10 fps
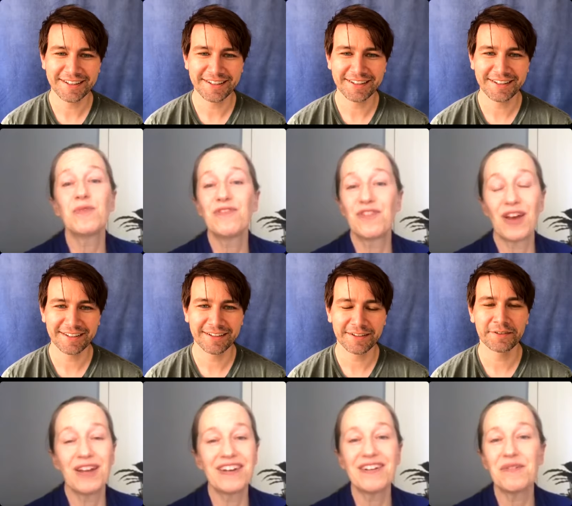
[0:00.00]
Speaker 1: We've
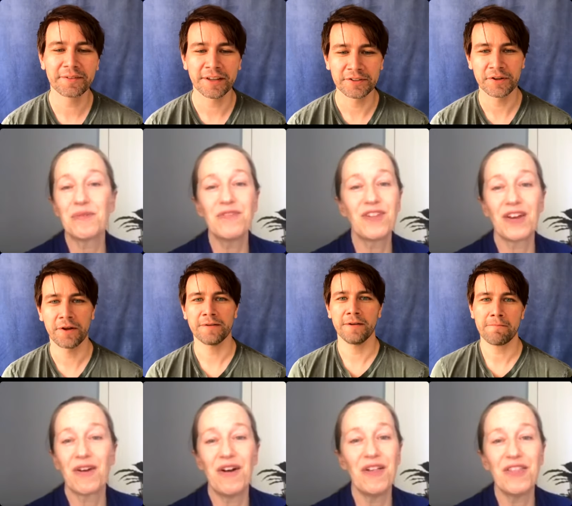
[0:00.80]
done we've done mm-hmm.
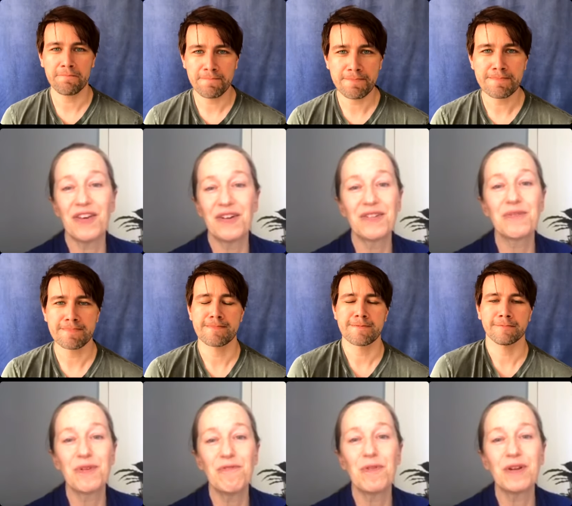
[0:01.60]
all the
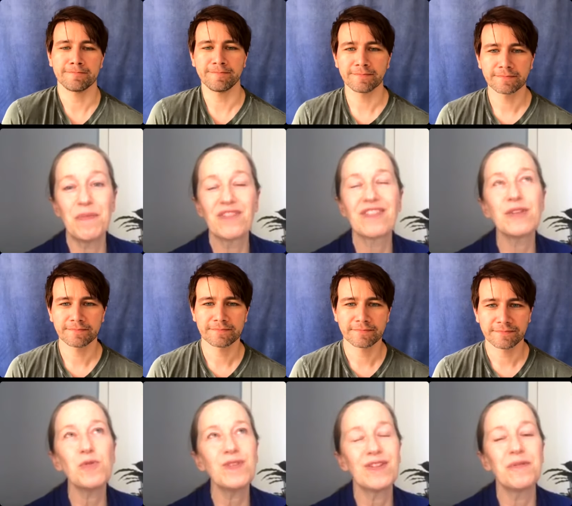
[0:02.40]
we've pretty much this
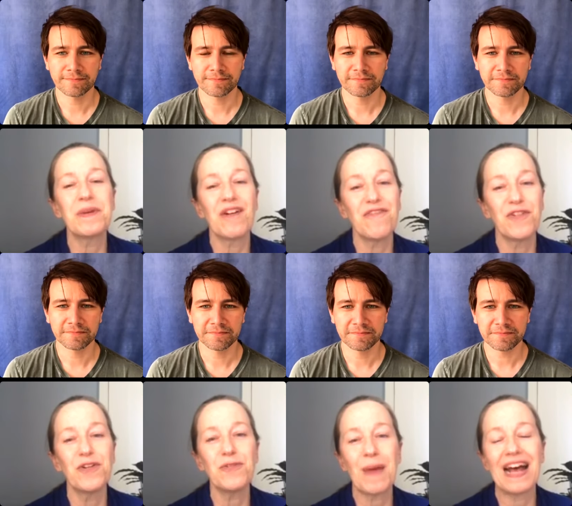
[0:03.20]
was going to be our
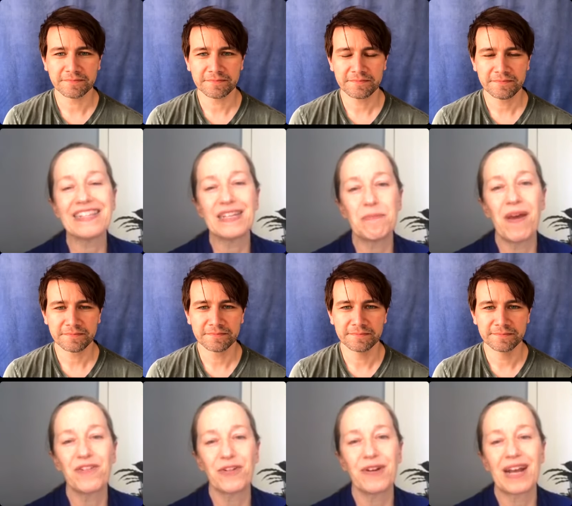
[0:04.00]
first pass at
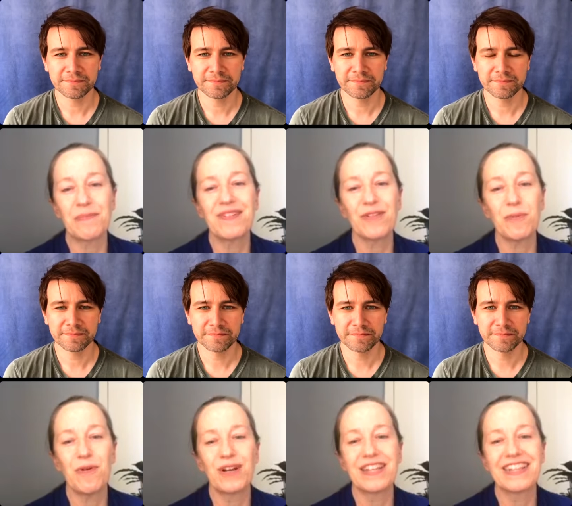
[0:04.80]
measure, and I'm
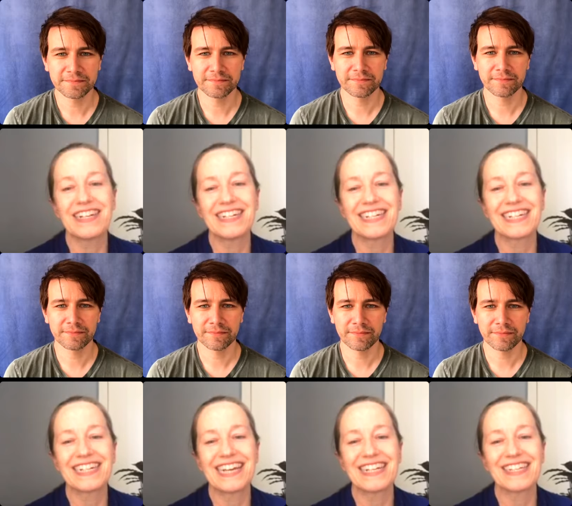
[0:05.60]
disappointed that it didn't
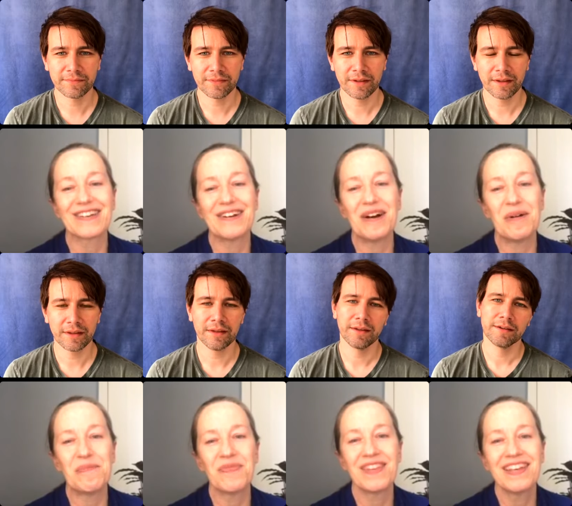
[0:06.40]
get to um,
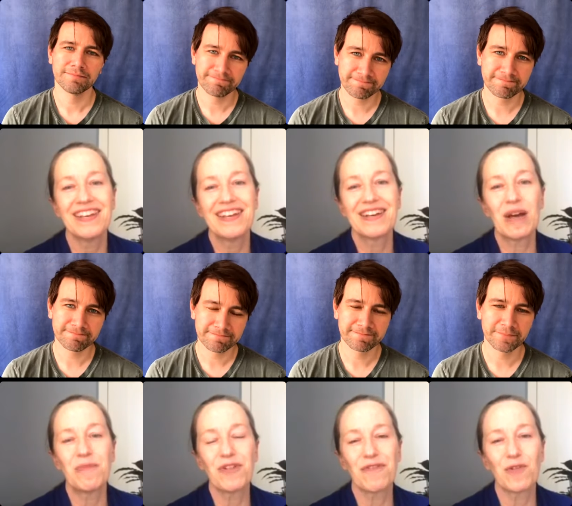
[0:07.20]
come
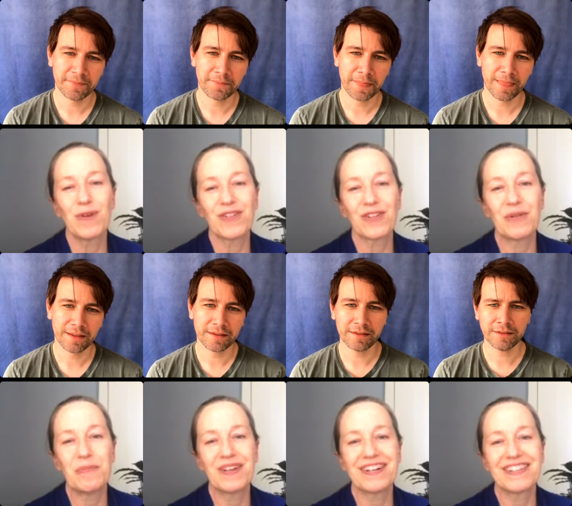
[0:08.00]
to fruition
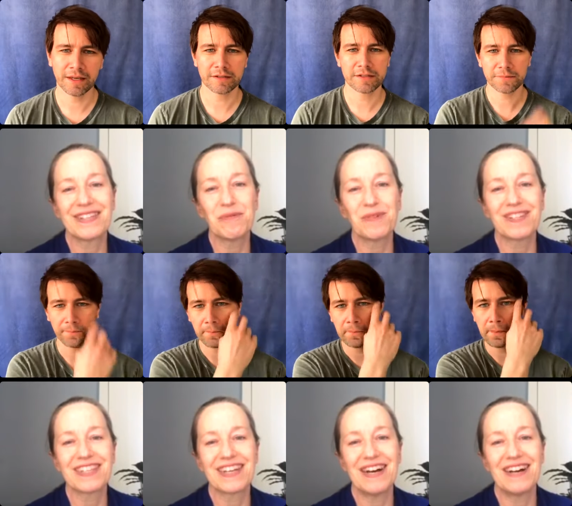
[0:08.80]
because yes. it was
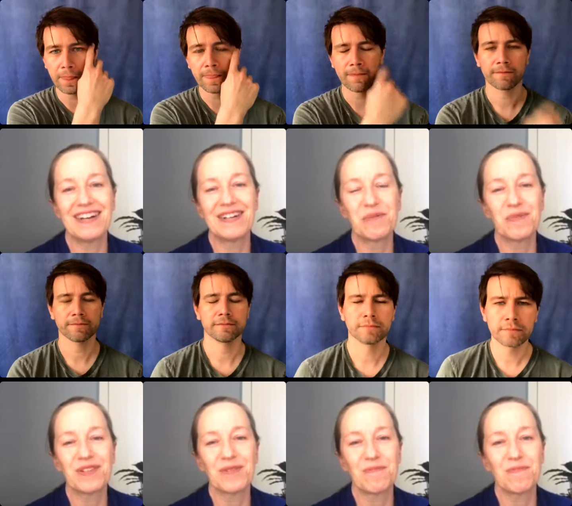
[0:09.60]
uh, it
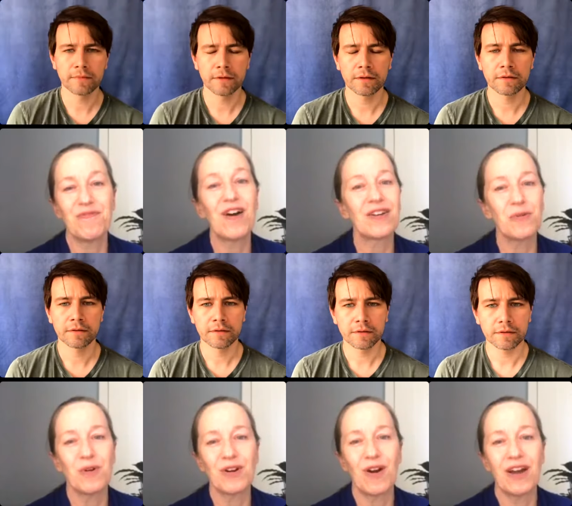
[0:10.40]
was fun to
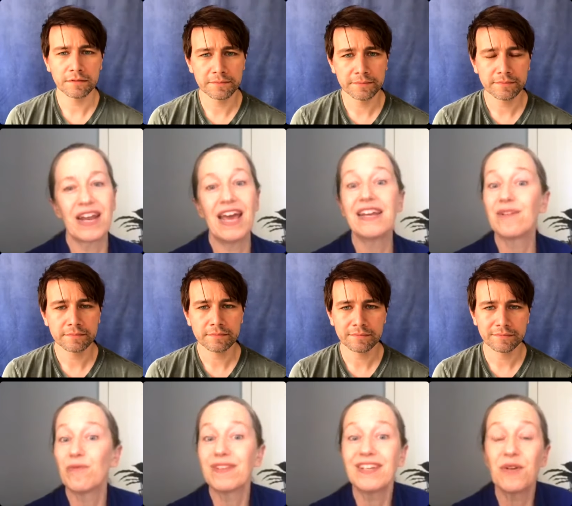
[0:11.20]
work on, and it
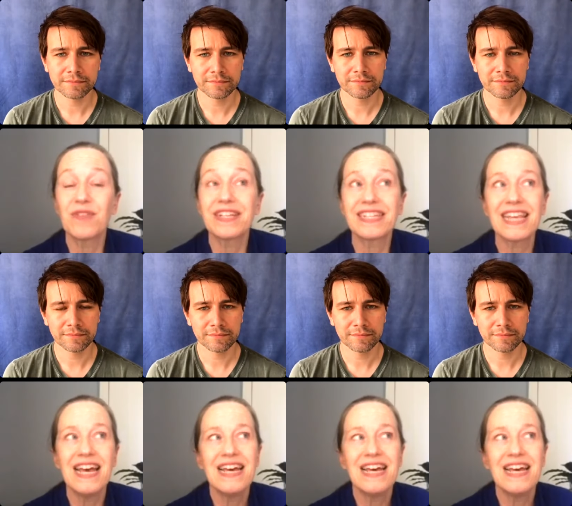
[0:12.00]
was you know it's